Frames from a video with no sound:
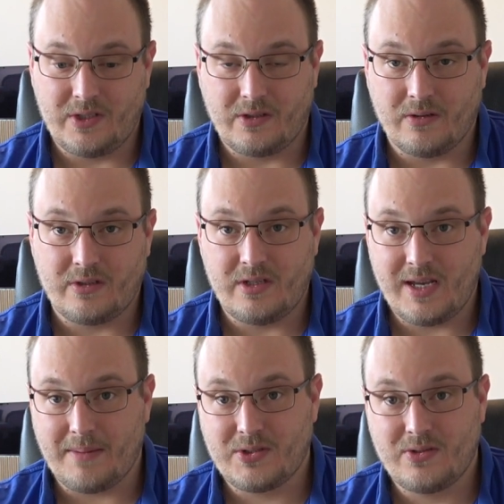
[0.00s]
You go to the
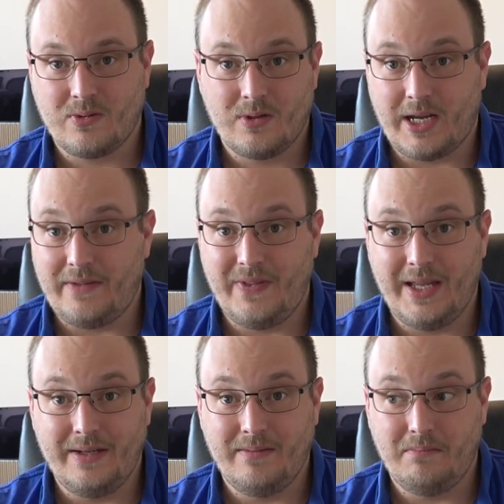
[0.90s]
App Store, and
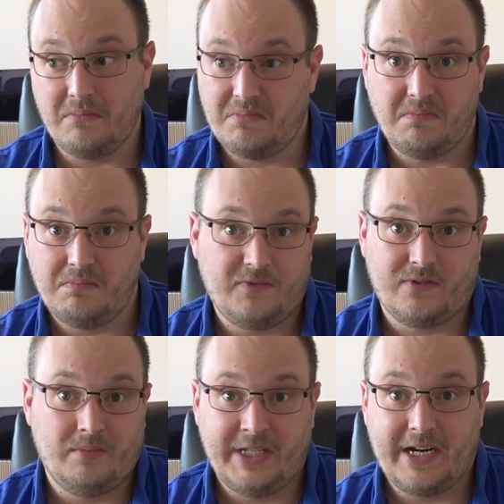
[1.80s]
then
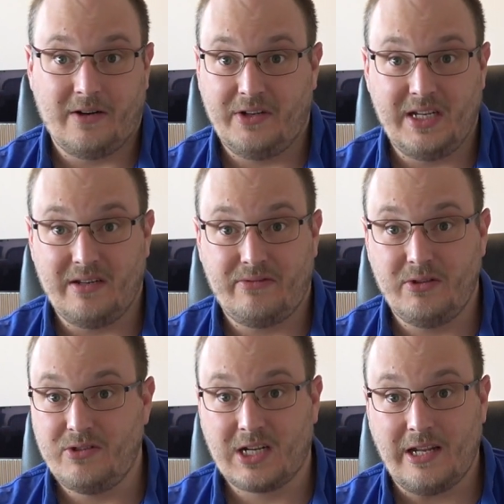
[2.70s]
from there on in, if
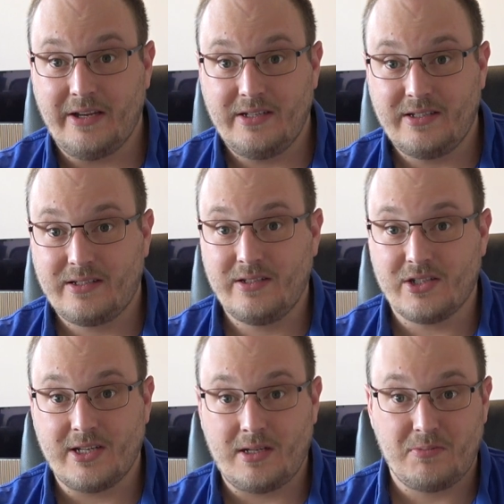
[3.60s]
you decline it, the
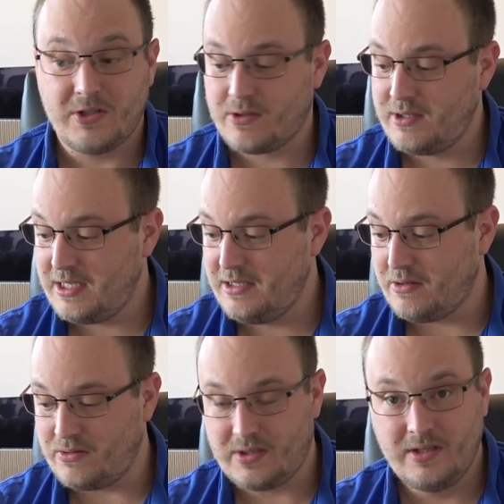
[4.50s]
setup just
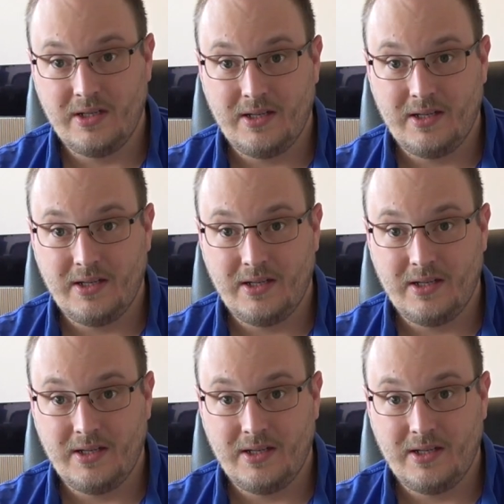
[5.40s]
continues.